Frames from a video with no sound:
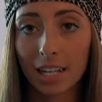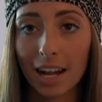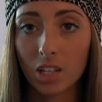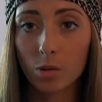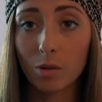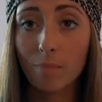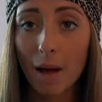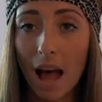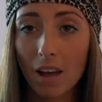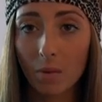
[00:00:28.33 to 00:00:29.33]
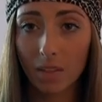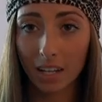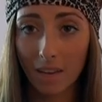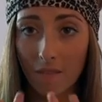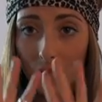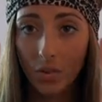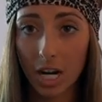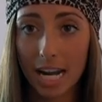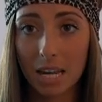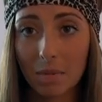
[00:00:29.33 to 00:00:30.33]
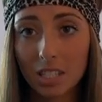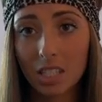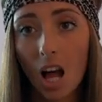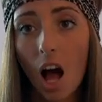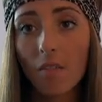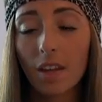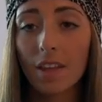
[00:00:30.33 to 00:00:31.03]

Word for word: an actual bed with like a frame and stuff.